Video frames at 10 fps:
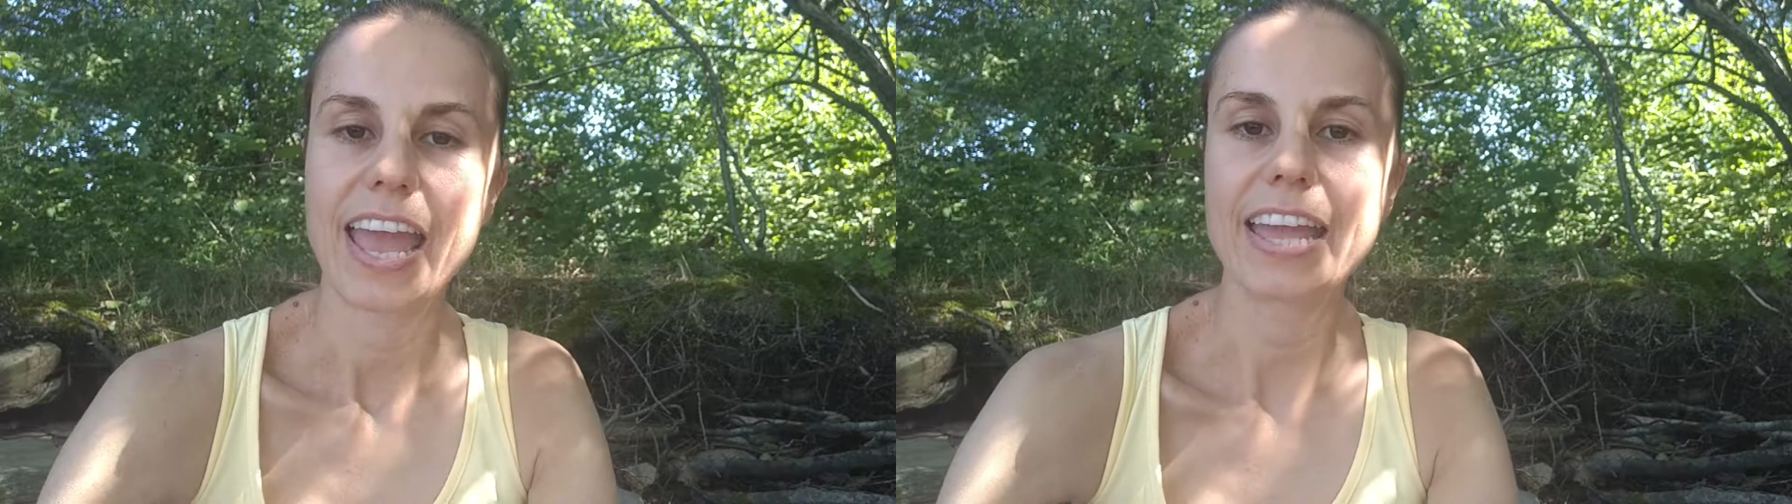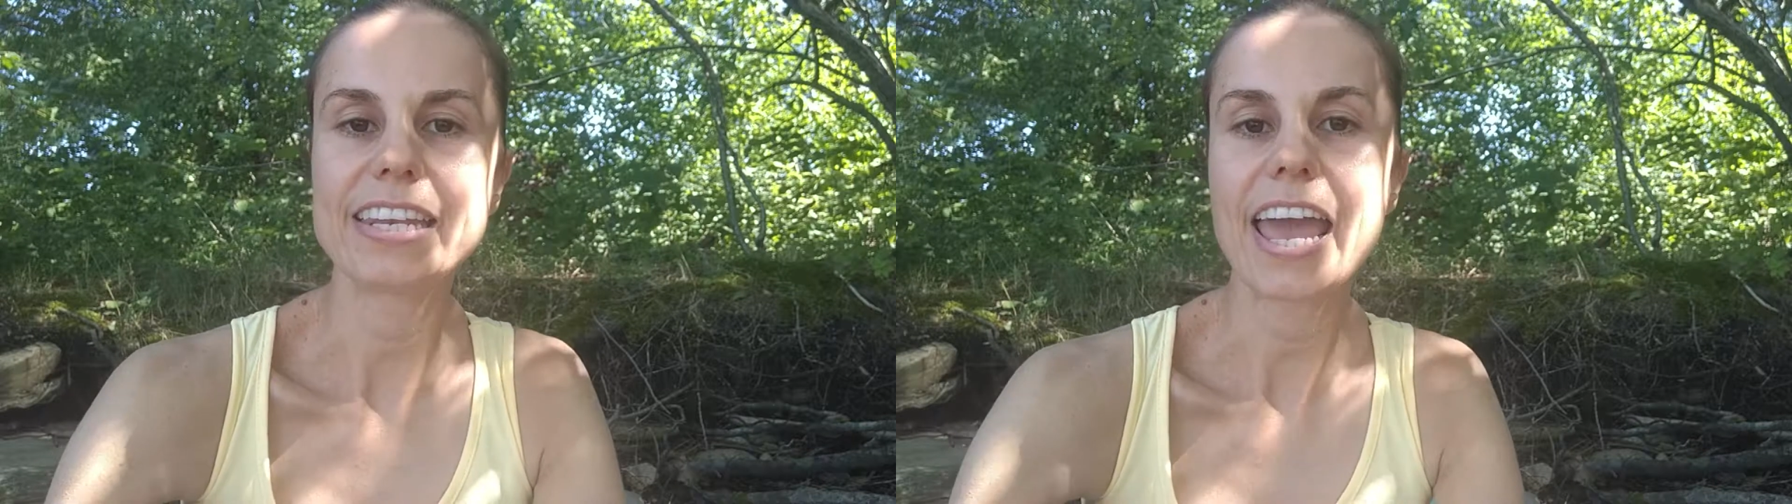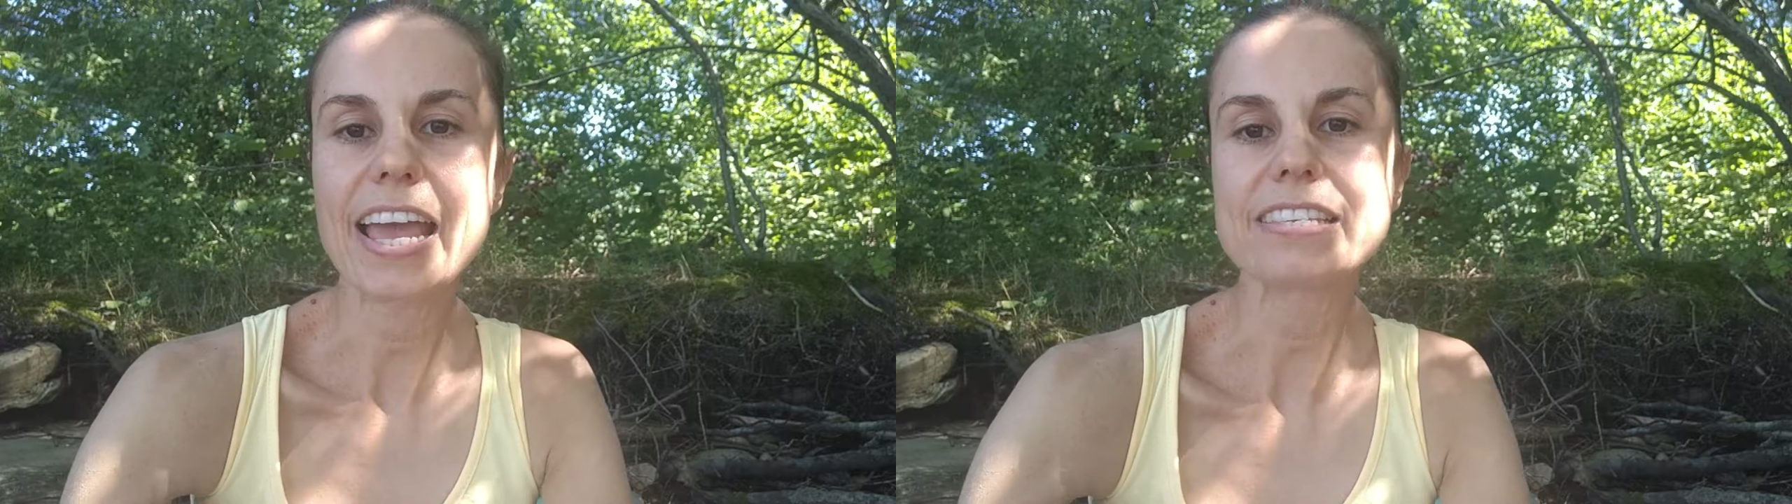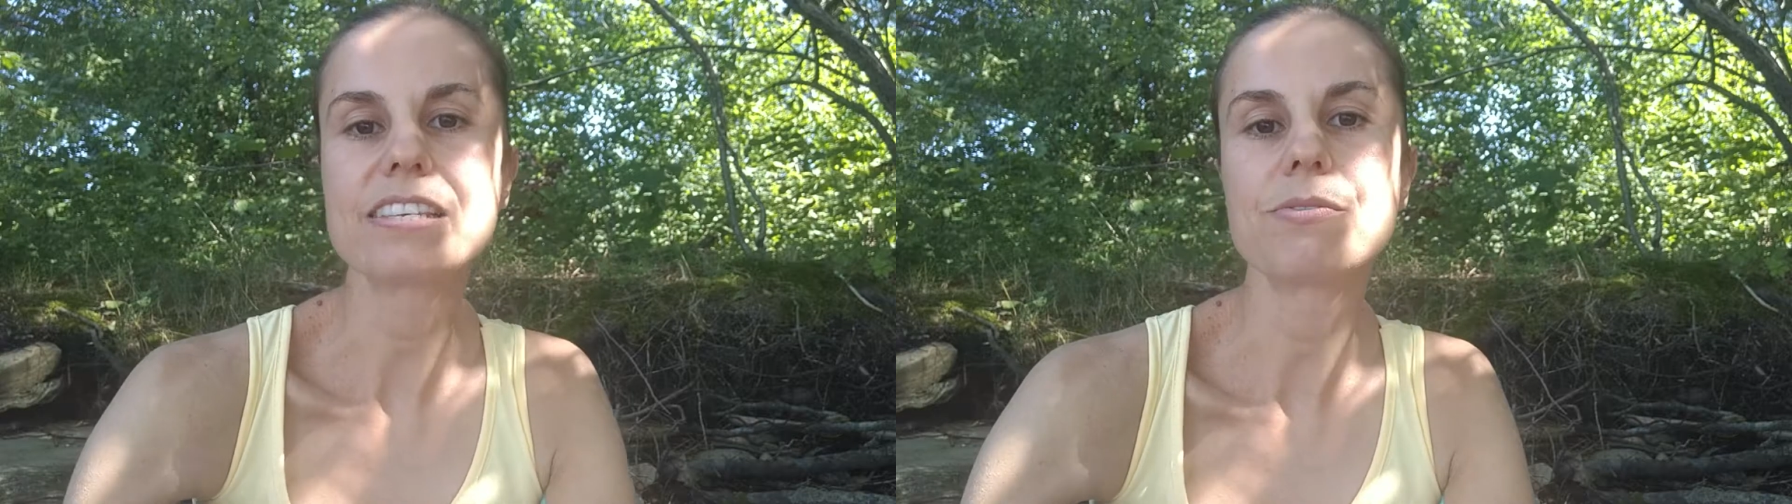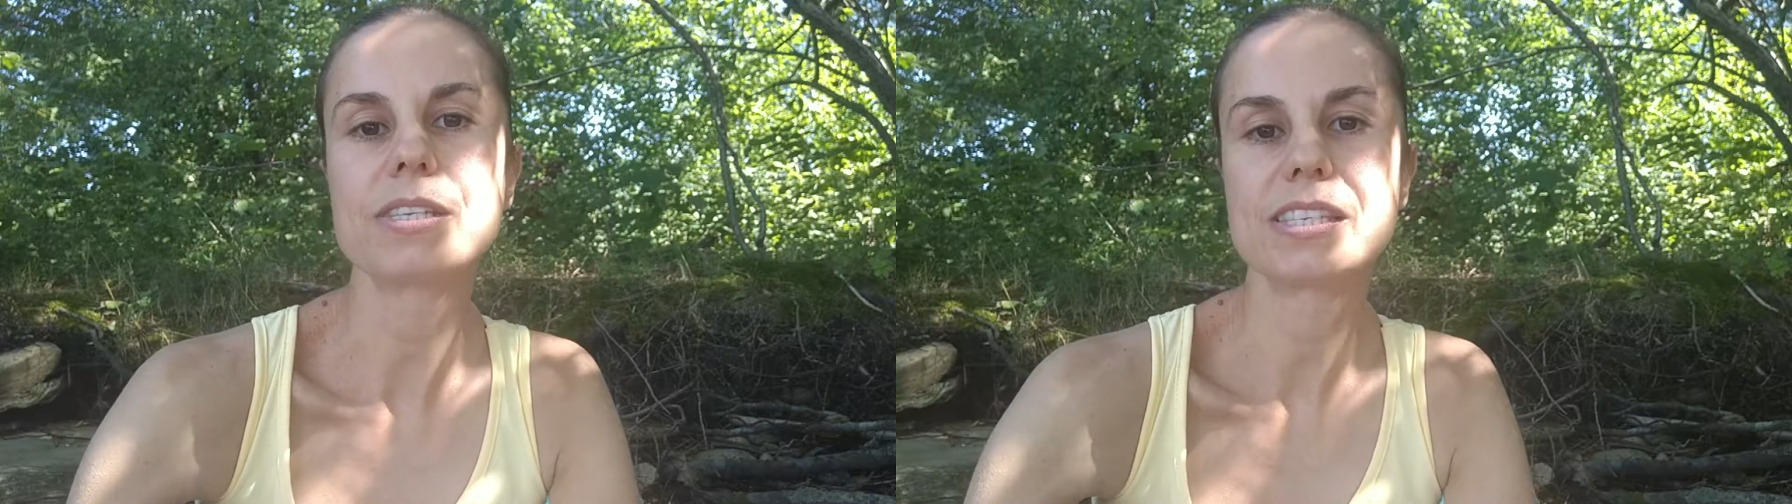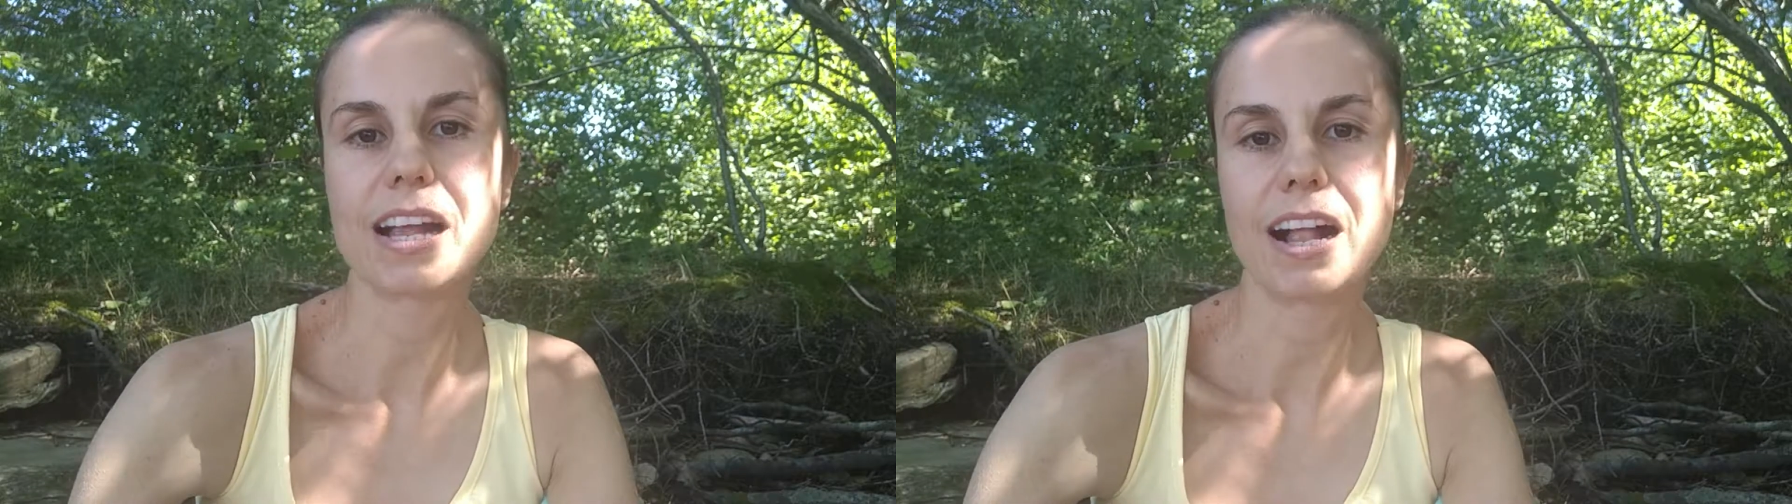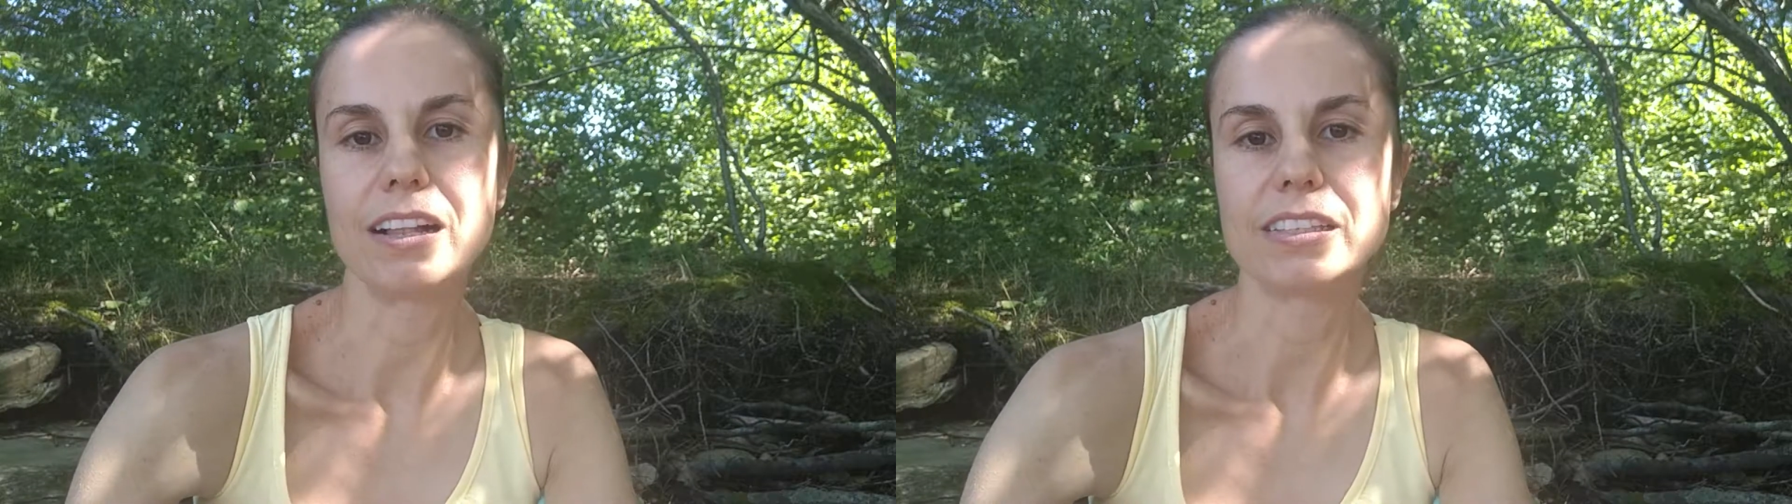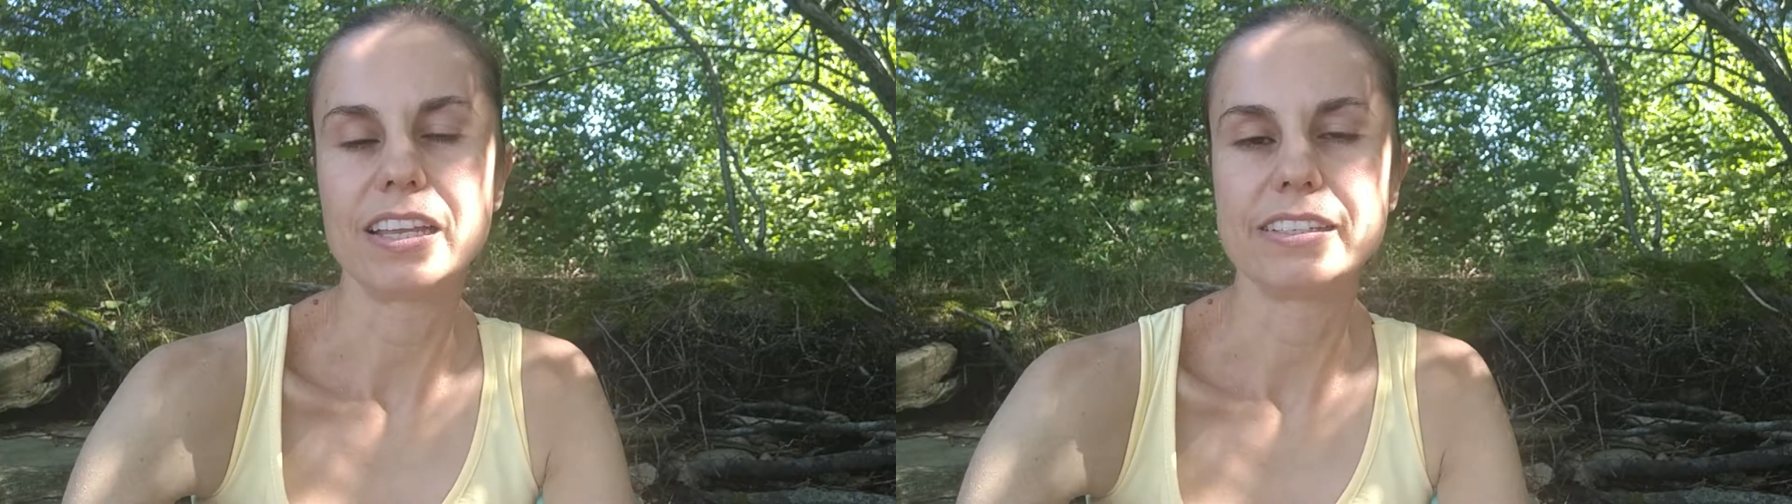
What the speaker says: and as a result,